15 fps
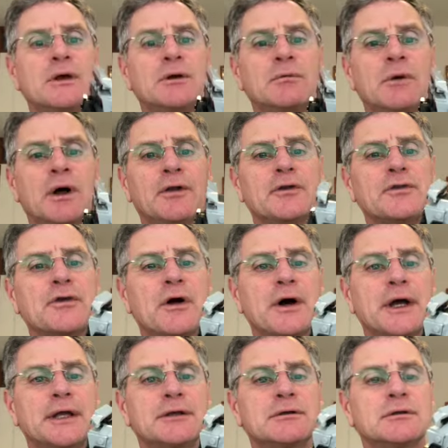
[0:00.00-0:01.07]

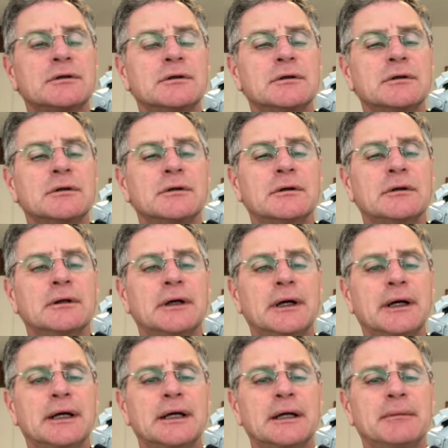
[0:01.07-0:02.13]
designed.
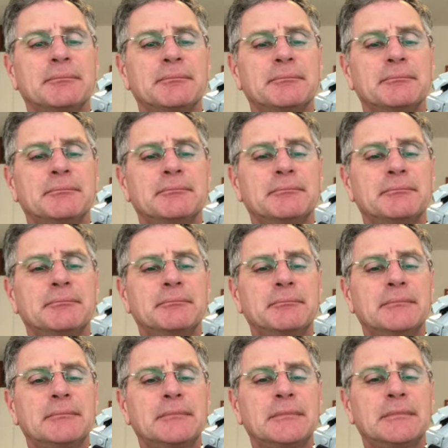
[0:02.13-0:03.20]

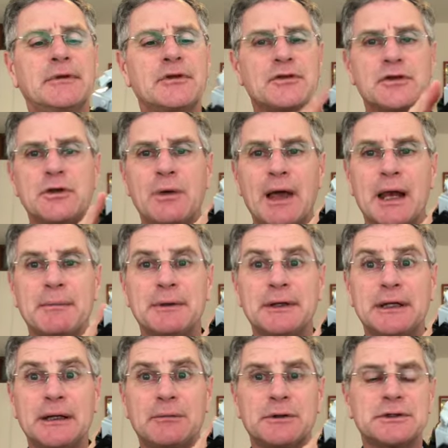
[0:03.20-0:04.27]
There's a new element
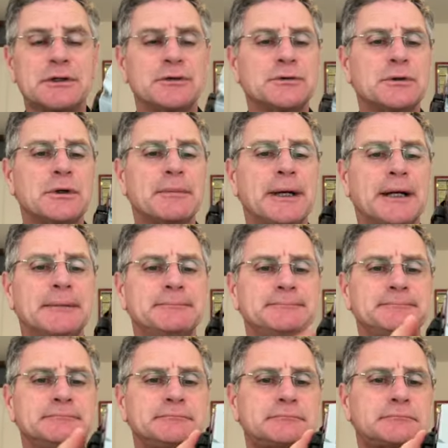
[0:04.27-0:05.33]
here which I'll talk about.
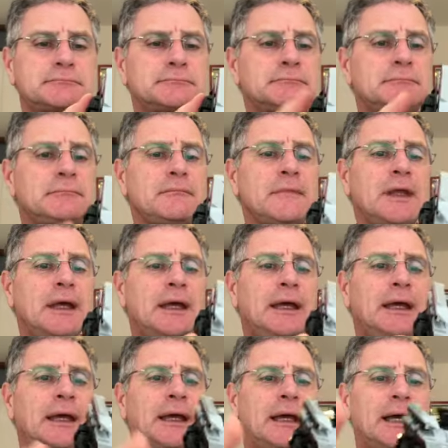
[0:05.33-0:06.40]

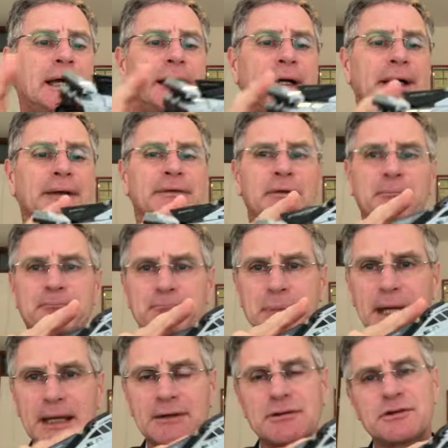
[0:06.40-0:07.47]
The
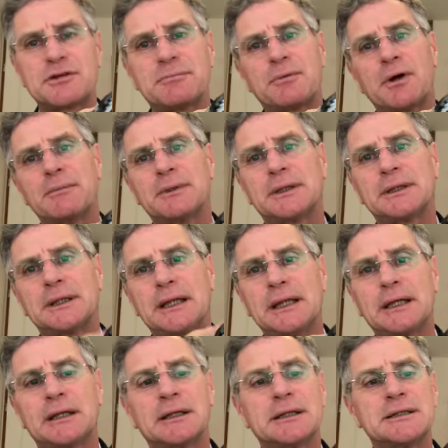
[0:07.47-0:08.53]
big disappointment
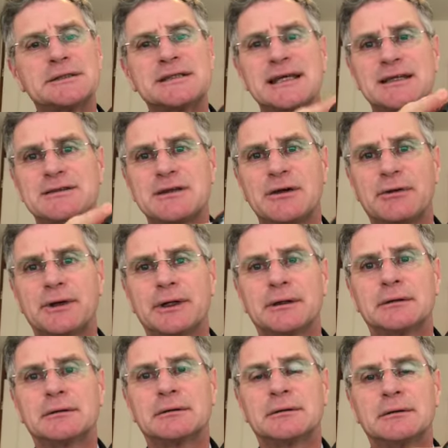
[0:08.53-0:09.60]
here is the interior,
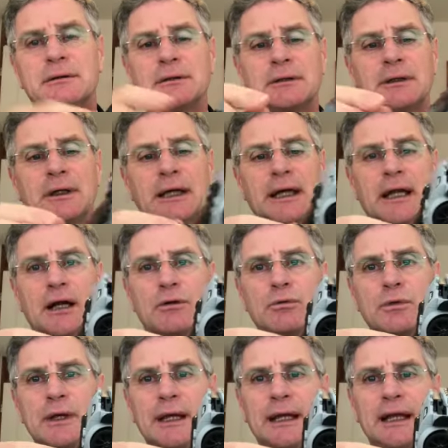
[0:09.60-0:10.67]
and I
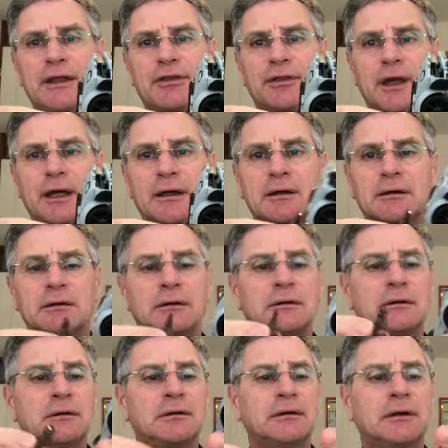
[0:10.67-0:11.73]
really think
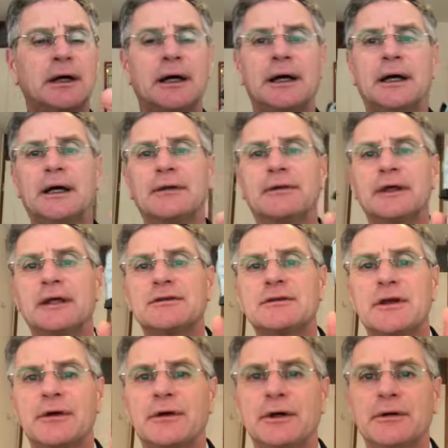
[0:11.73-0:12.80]
the
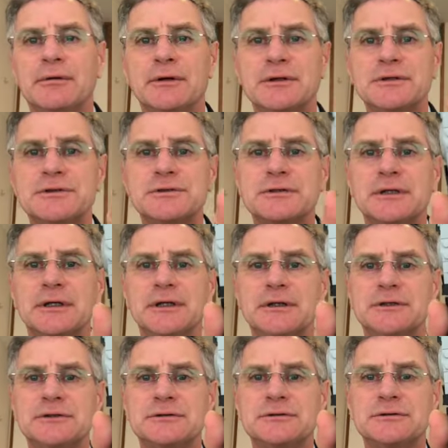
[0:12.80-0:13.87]
interior is
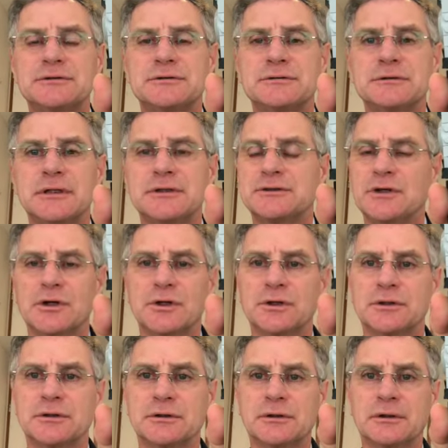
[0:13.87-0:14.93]
not good.